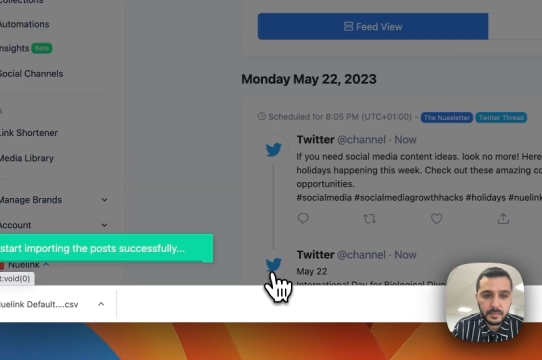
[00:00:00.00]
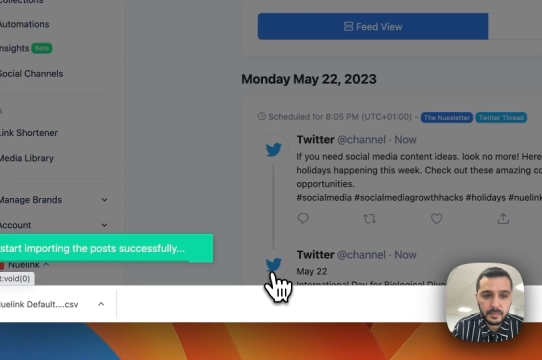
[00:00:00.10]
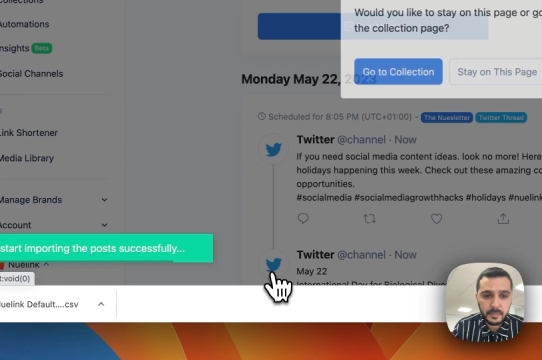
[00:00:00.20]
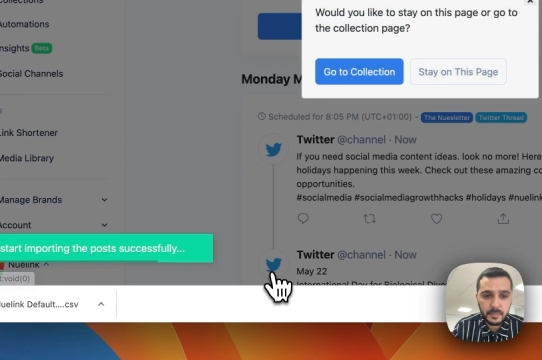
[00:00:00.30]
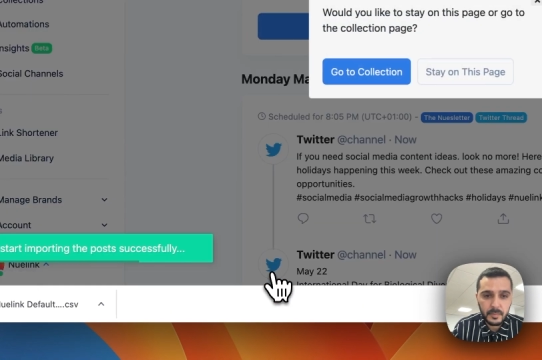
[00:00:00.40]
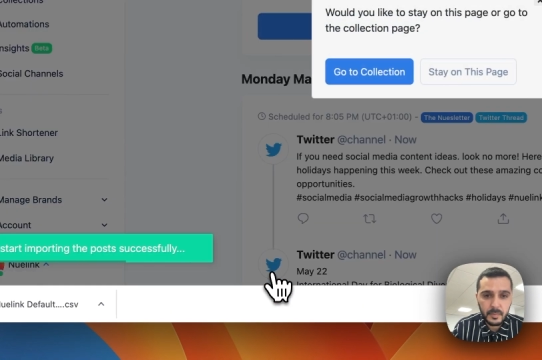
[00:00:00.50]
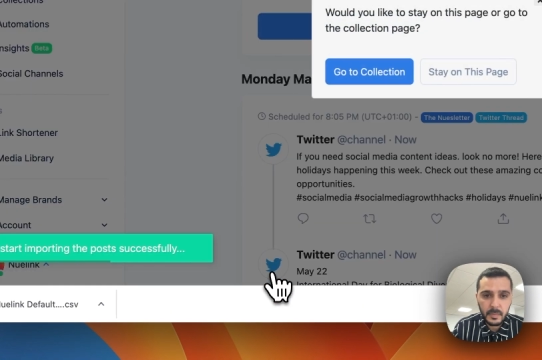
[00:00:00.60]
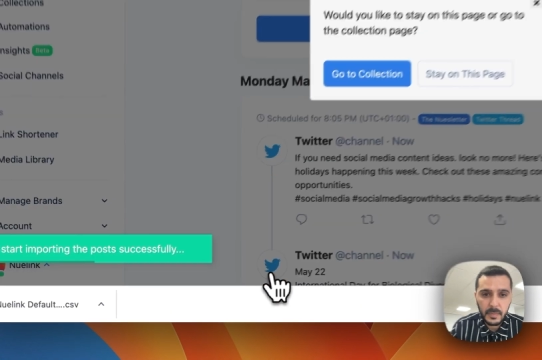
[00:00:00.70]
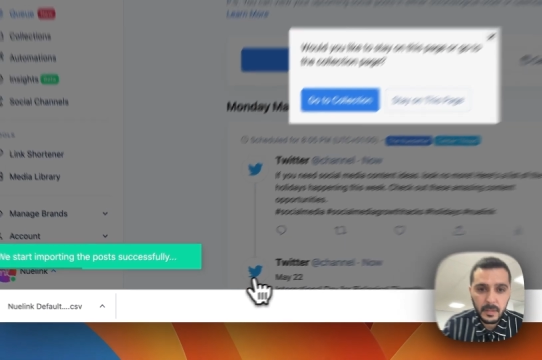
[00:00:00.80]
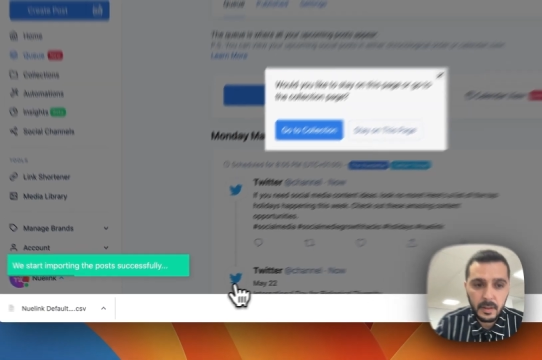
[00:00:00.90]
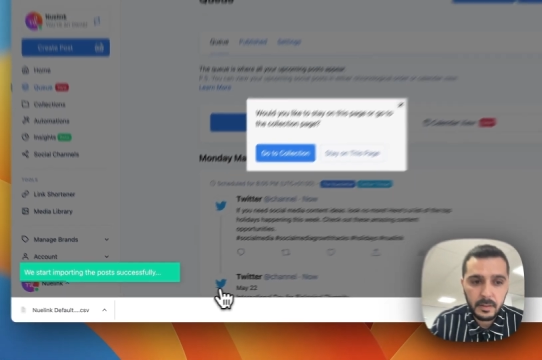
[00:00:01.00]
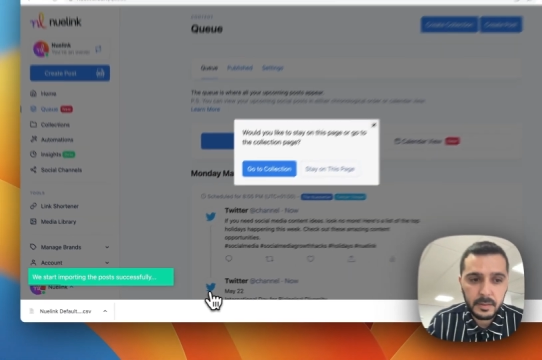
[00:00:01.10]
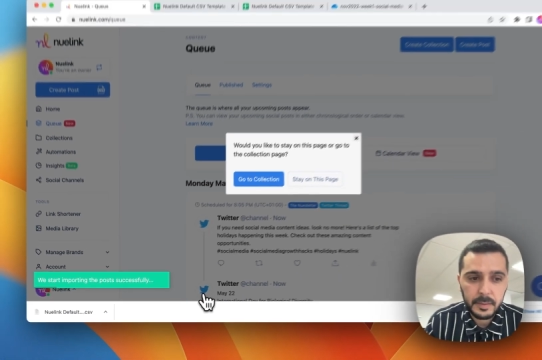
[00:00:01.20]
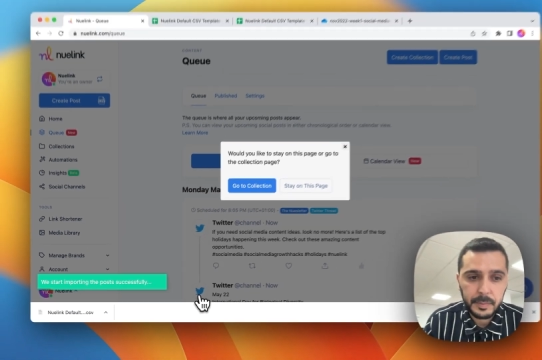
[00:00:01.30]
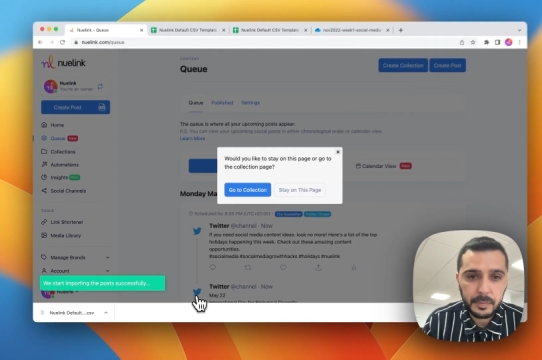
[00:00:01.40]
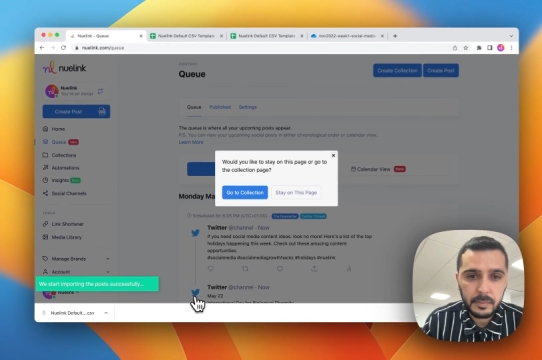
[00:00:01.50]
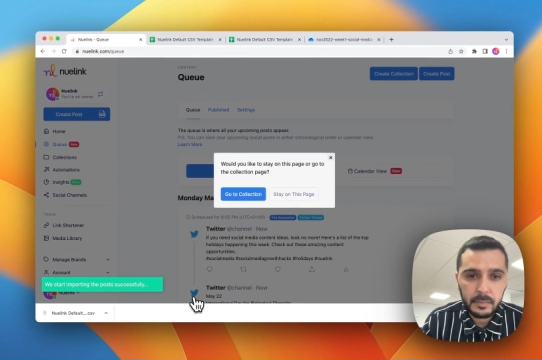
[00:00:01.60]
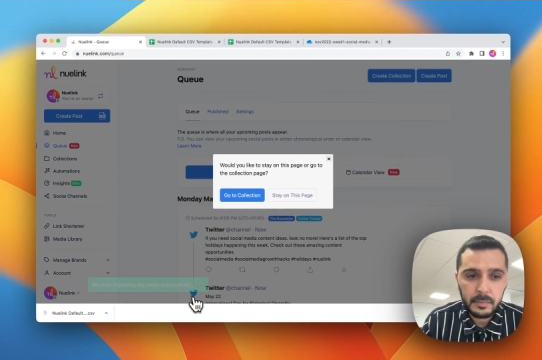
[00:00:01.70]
No one is speaking in this clip.